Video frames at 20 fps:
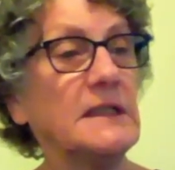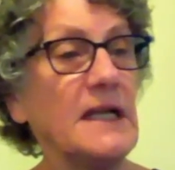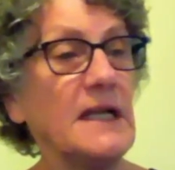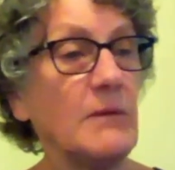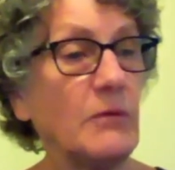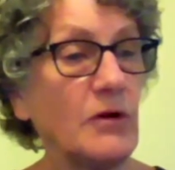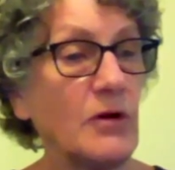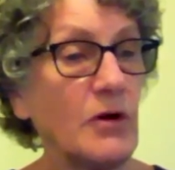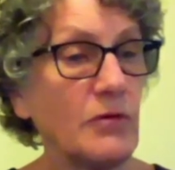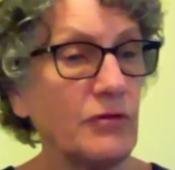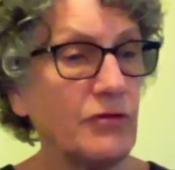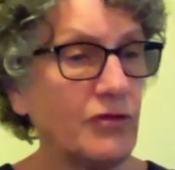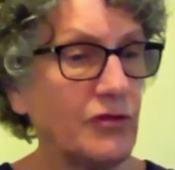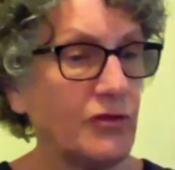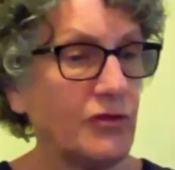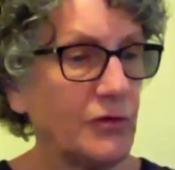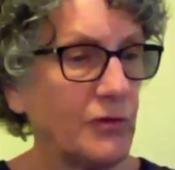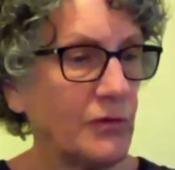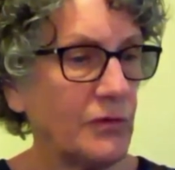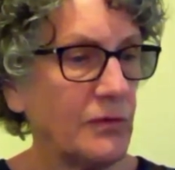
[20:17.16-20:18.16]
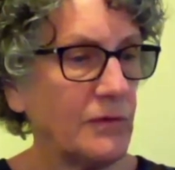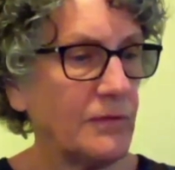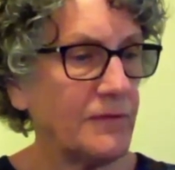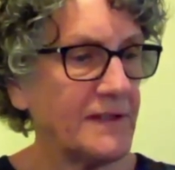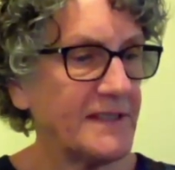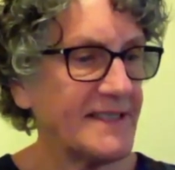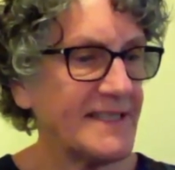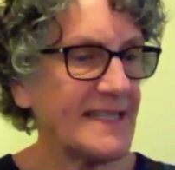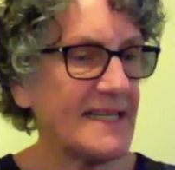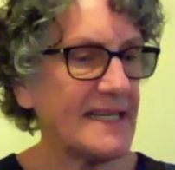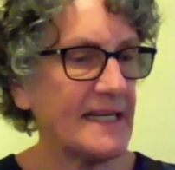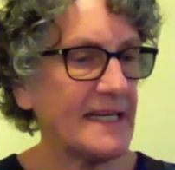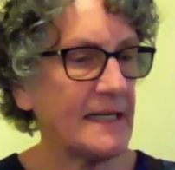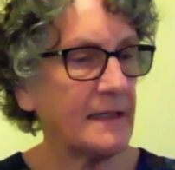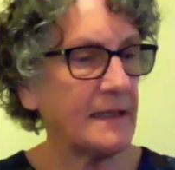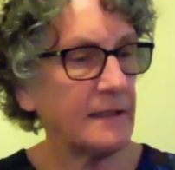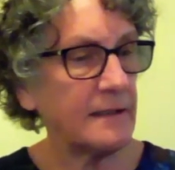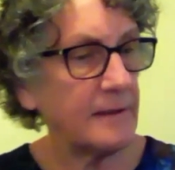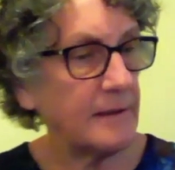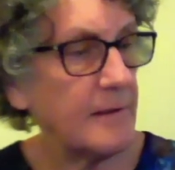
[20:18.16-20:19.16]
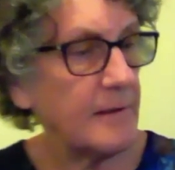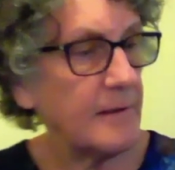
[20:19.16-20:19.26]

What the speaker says: And we'll go to fatigue.